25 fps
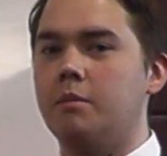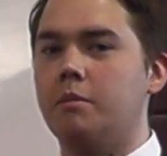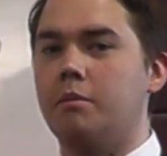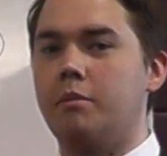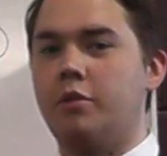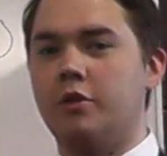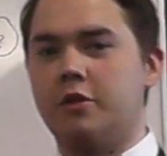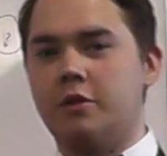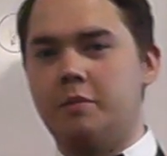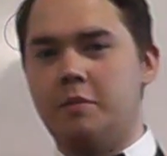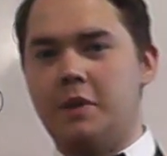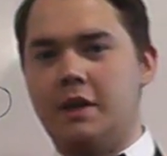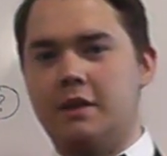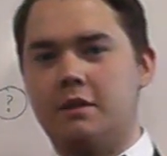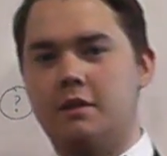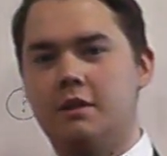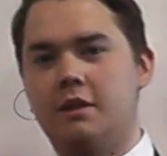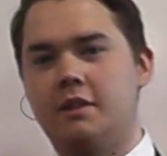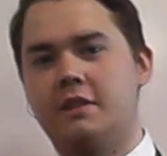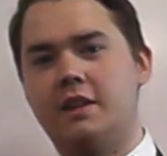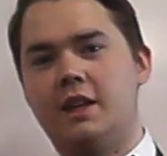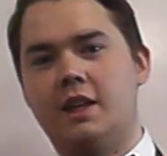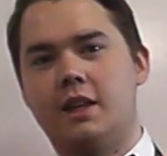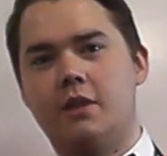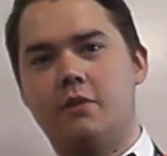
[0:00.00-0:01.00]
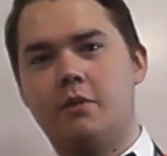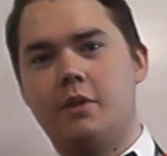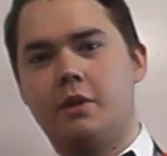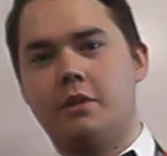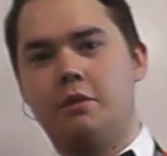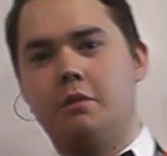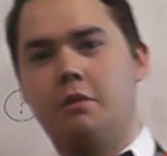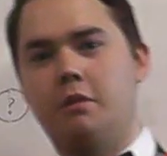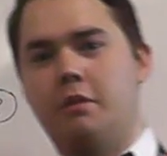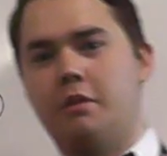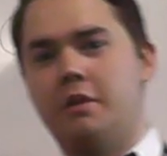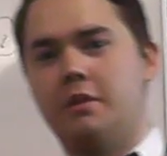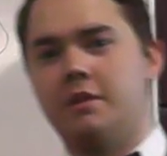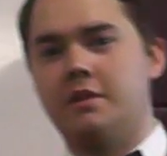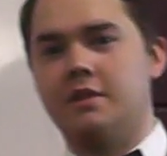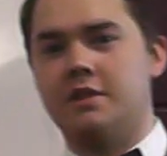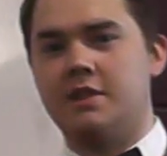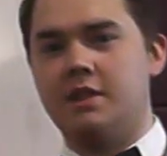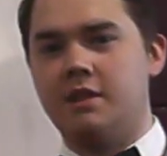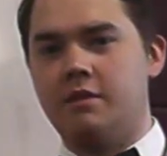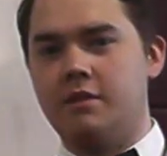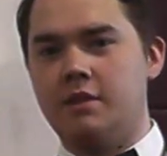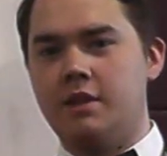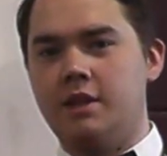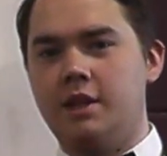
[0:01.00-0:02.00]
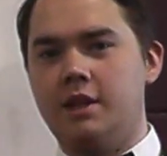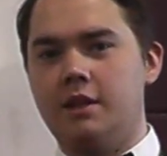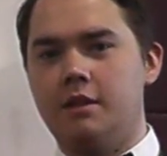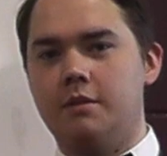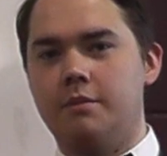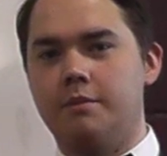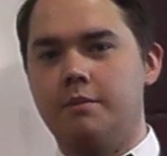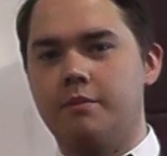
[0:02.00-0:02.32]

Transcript: boss battle, January 2017.